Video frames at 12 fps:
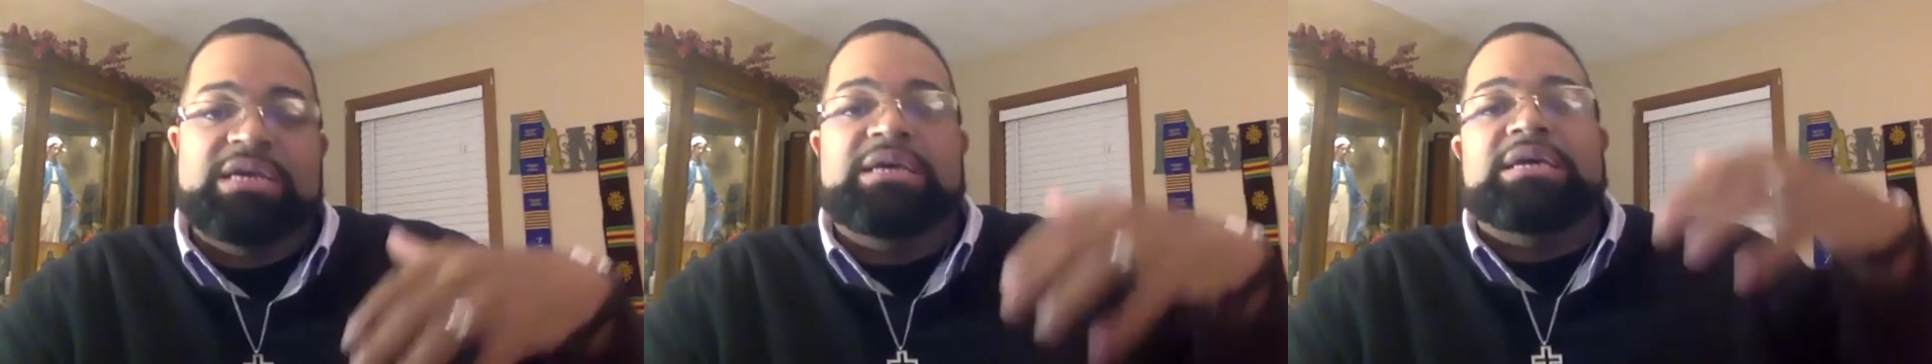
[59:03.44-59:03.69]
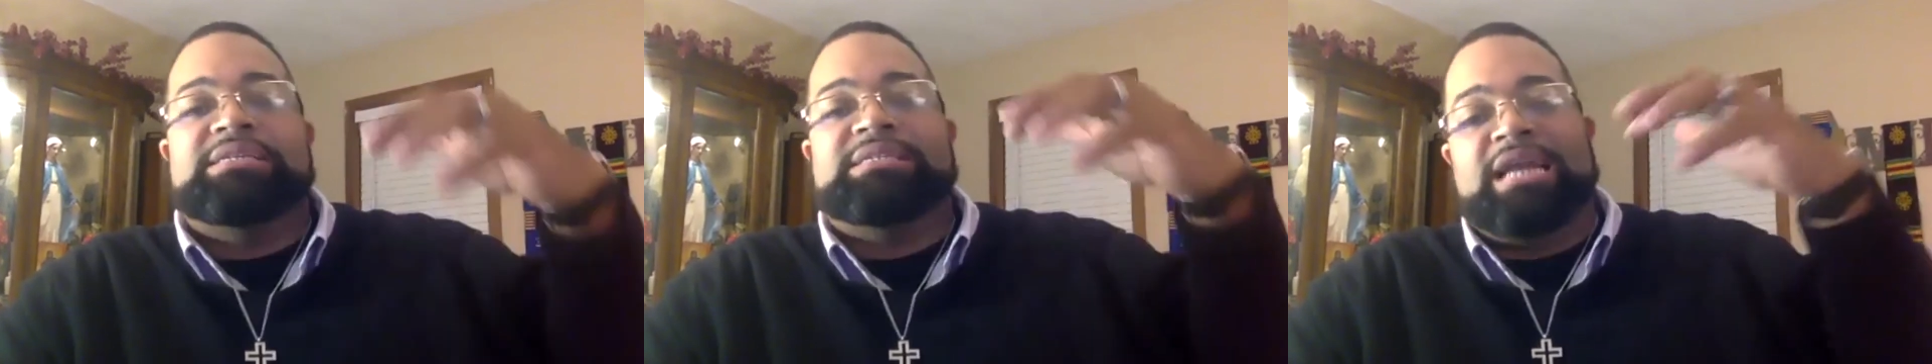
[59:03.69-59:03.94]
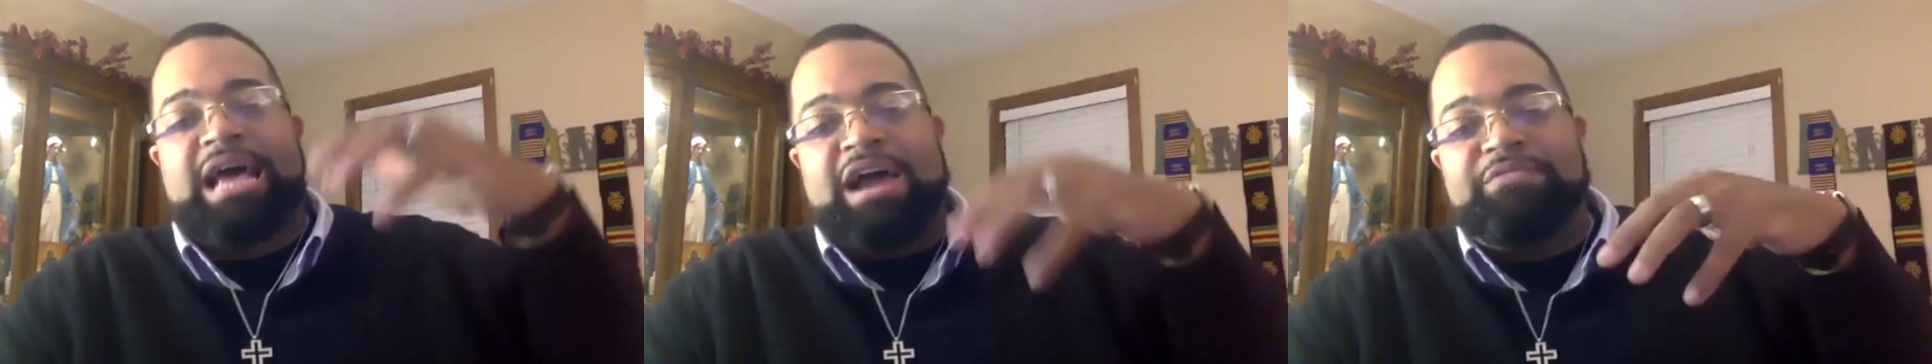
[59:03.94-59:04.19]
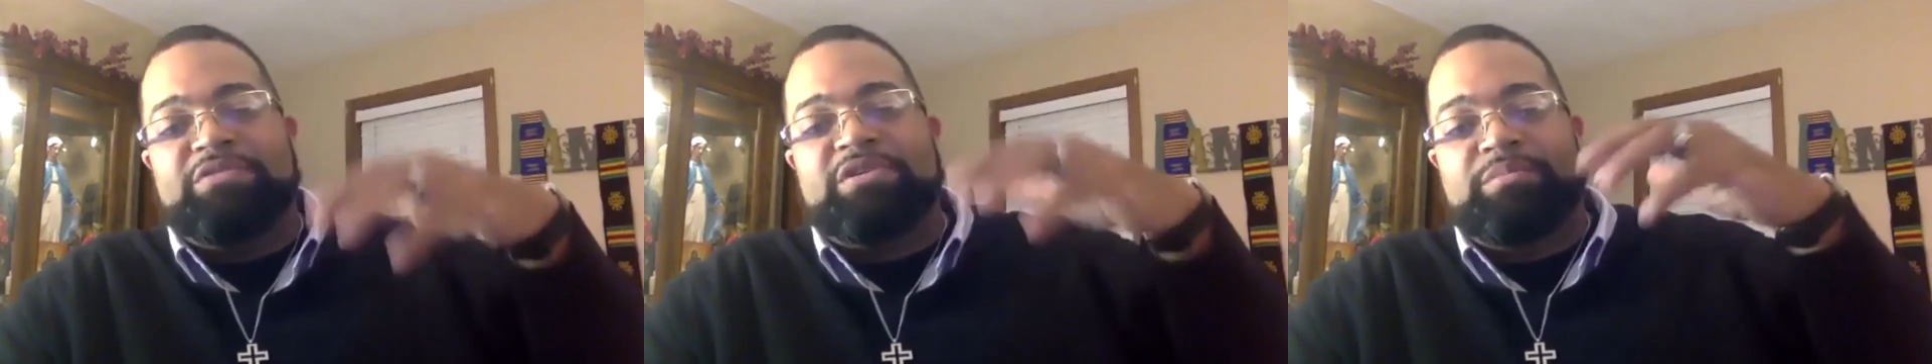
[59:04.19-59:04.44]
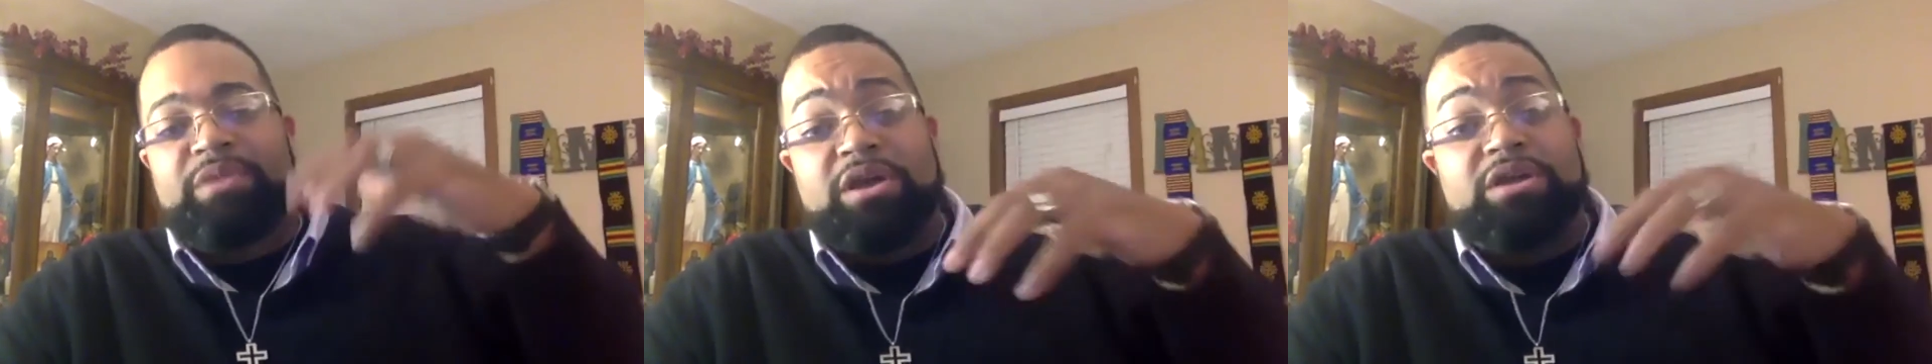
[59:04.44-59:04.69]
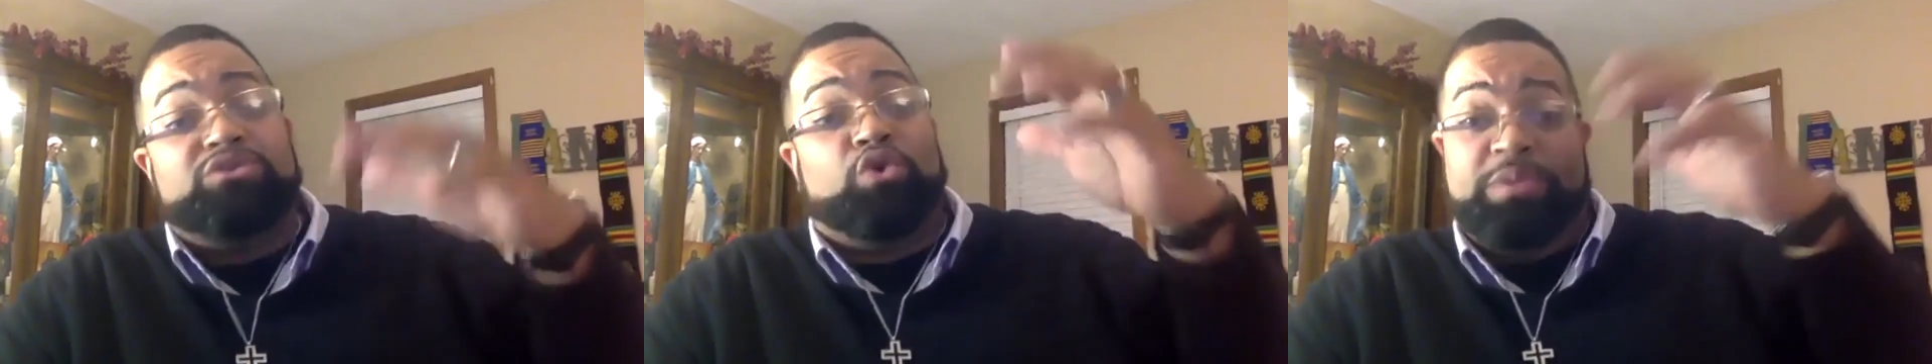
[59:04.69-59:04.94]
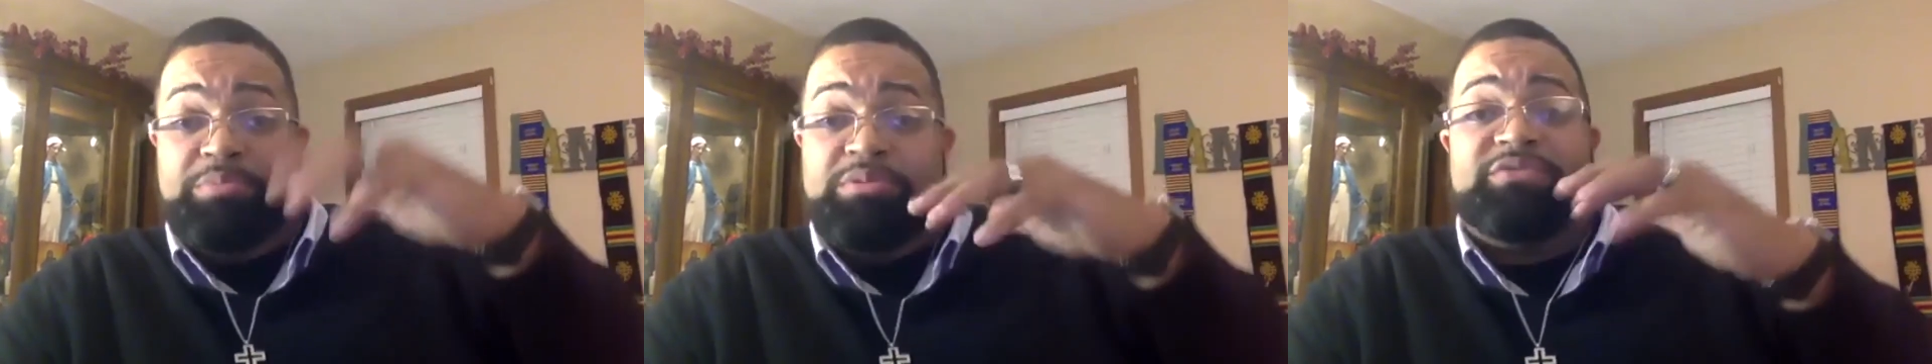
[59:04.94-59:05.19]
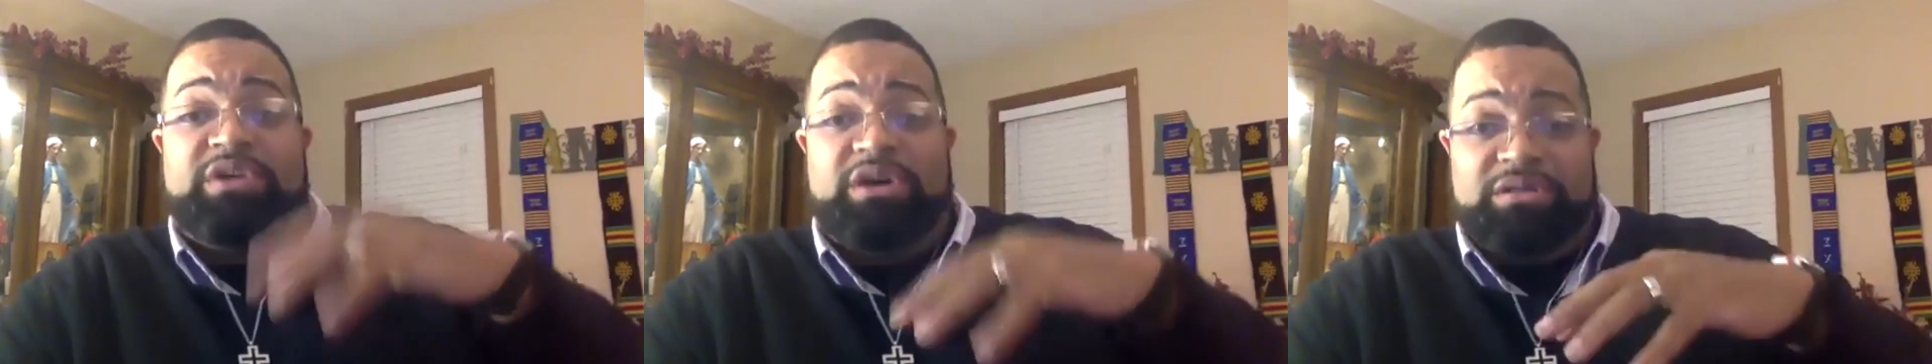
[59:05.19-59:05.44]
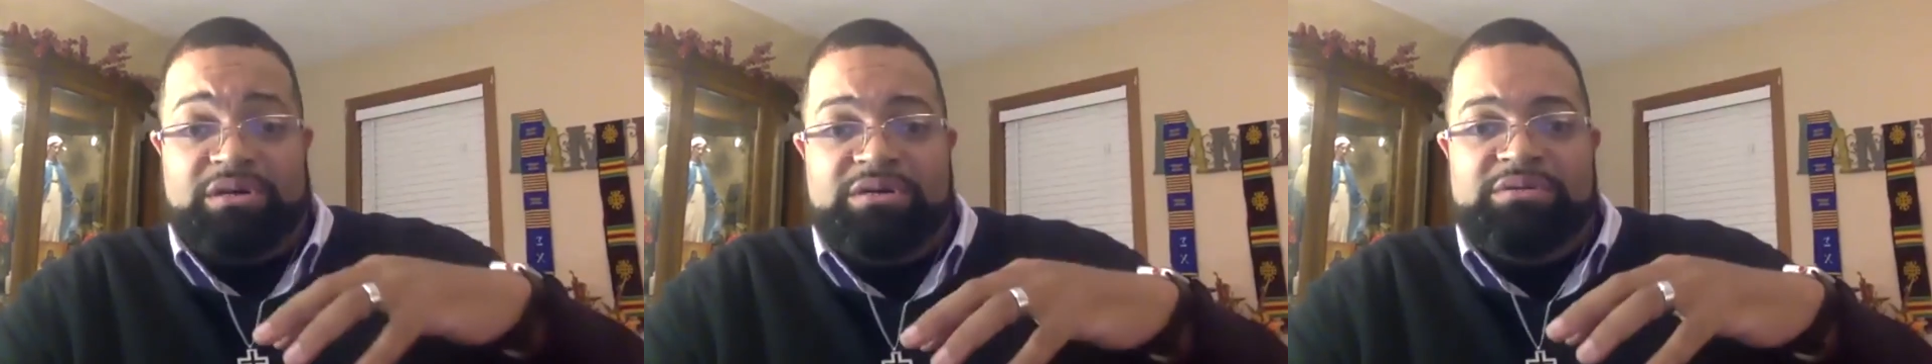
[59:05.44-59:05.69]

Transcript: is that African Americans or people of color